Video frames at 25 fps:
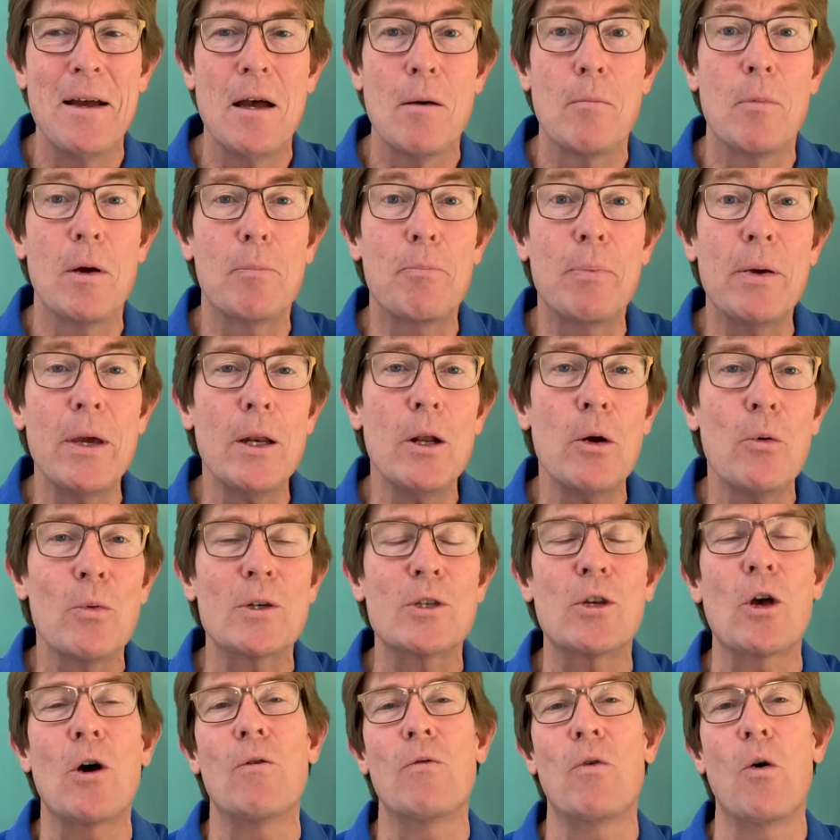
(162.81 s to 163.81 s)
But Peter
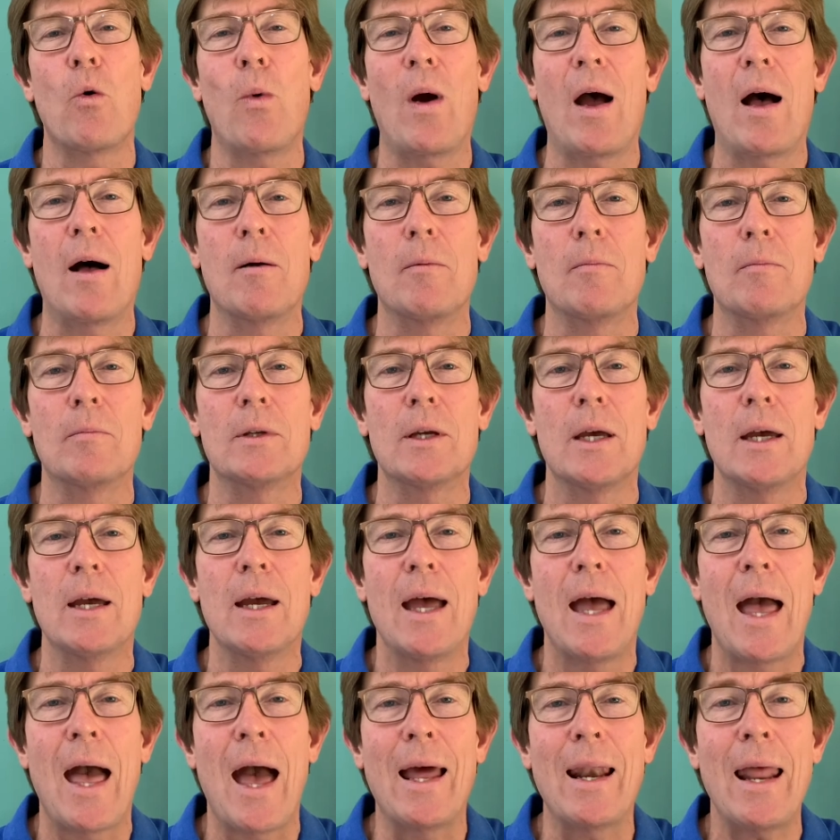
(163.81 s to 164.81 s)
was overwhelmed.
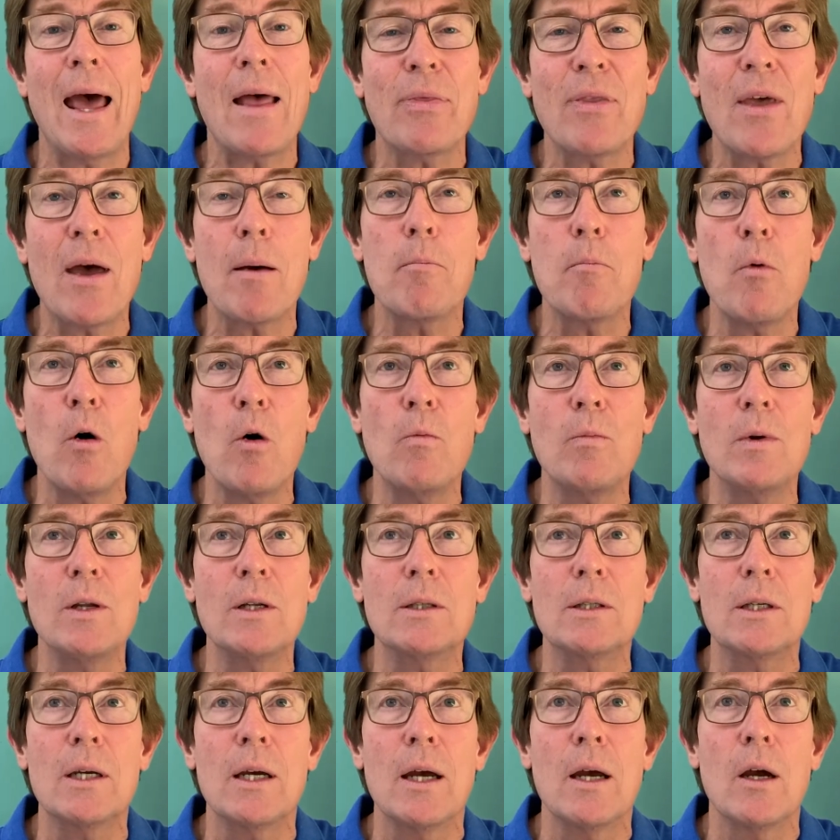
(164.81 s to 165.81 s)
And at that
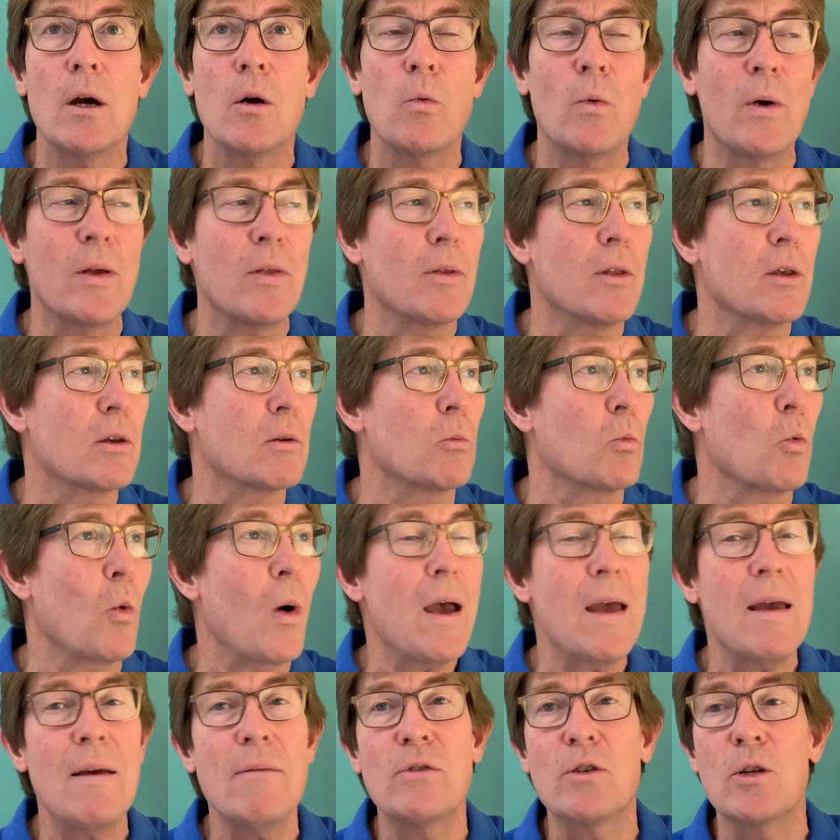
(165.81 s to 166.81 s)
moment, when the
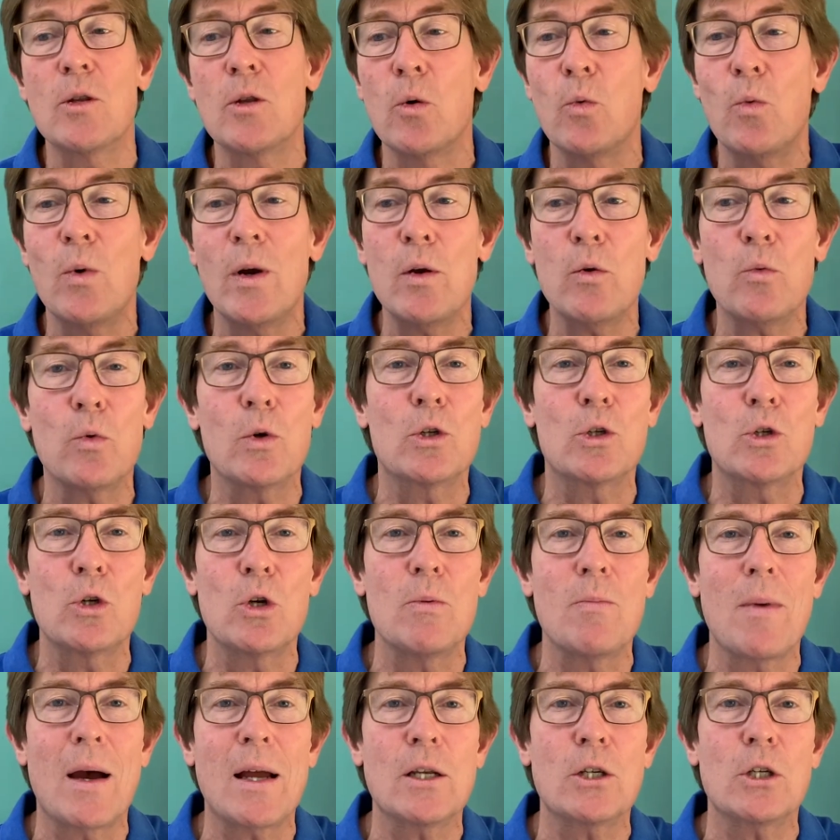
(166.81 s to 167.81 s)
waves and the wind were too
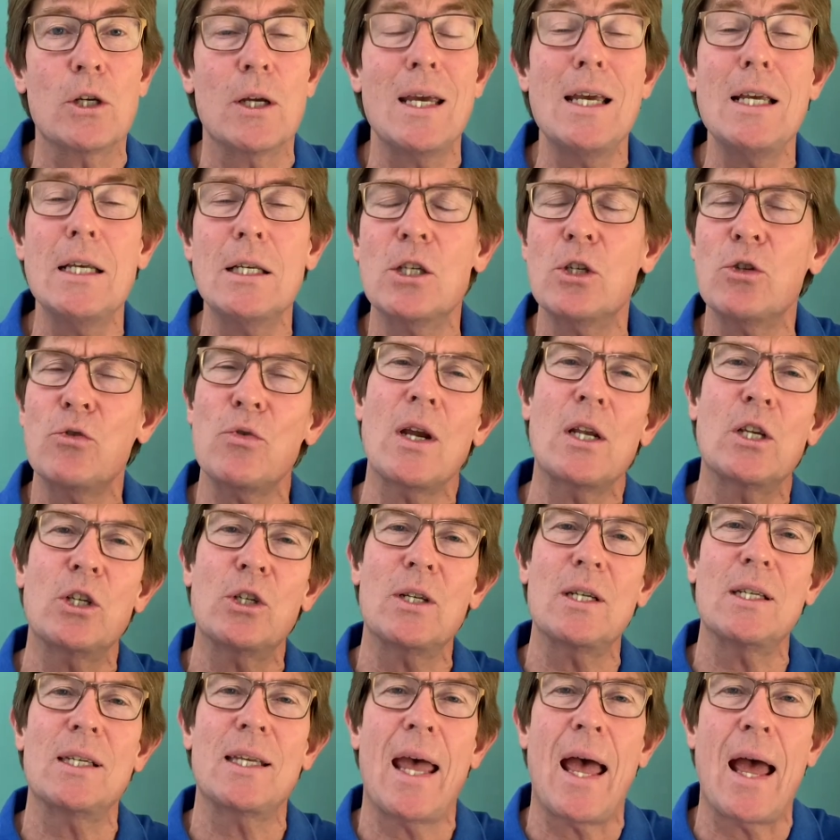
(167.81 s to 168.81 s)
much, he stretched
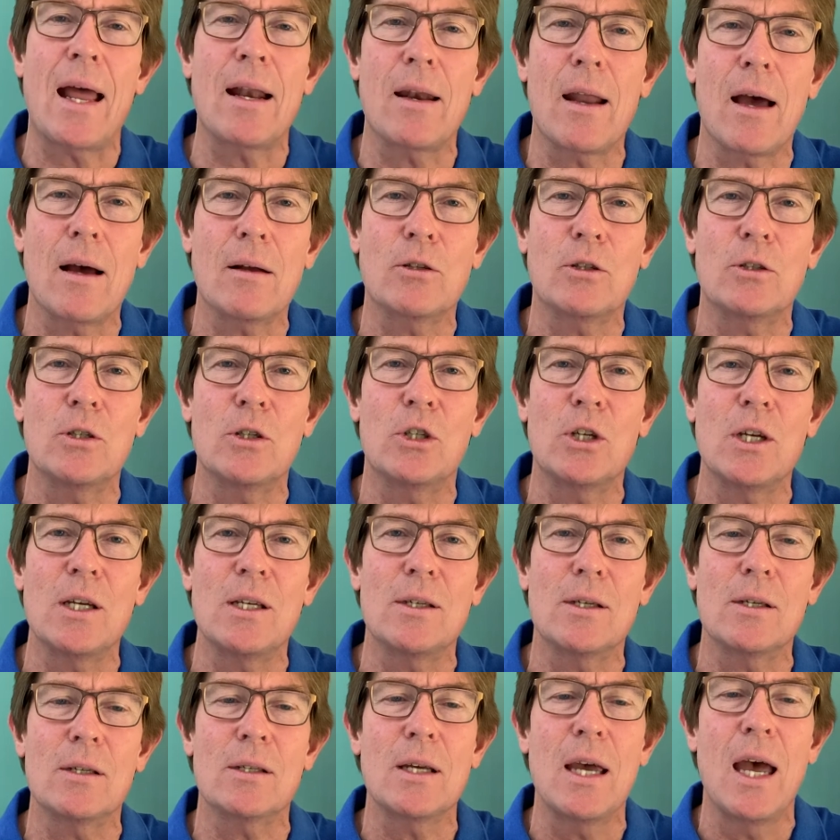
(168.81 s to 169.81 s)
his hand out to
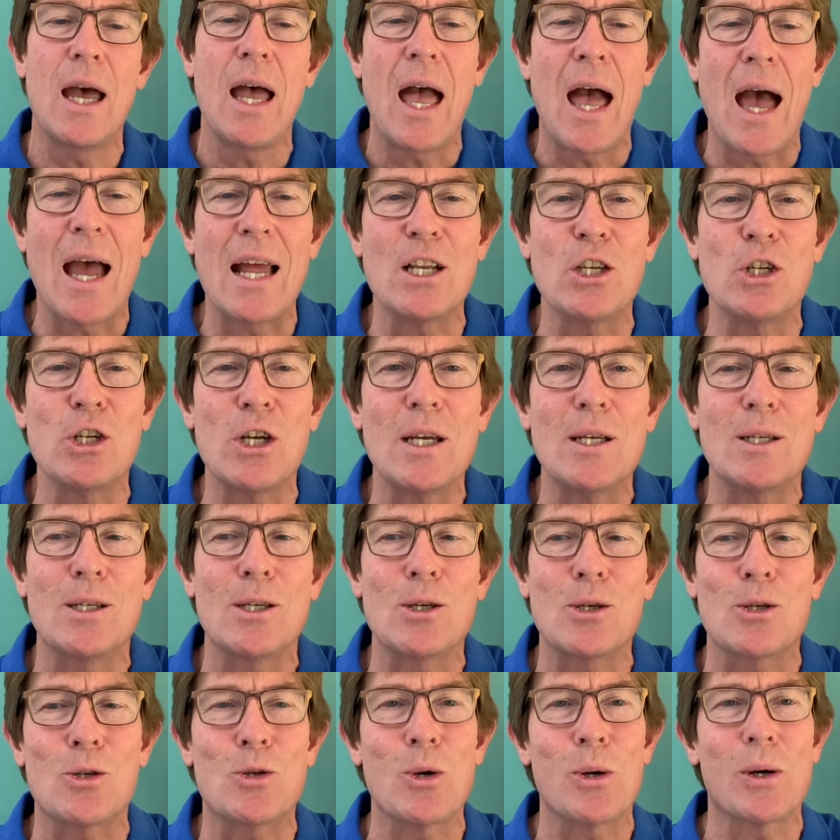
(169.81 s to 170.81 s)
Jesus, and
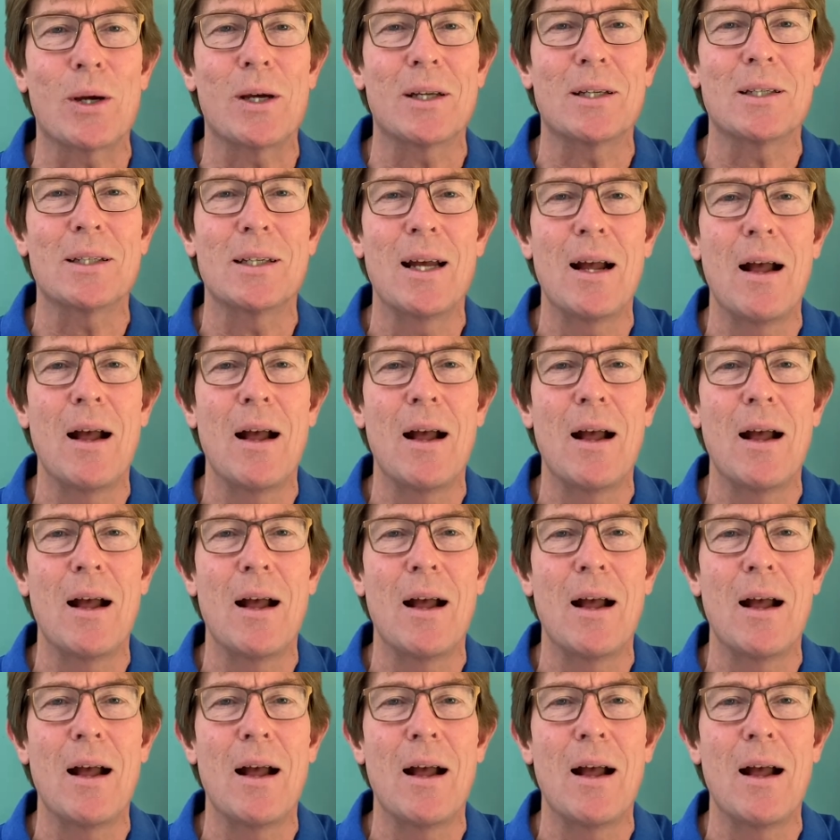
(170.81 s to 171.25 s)
Jesus took it.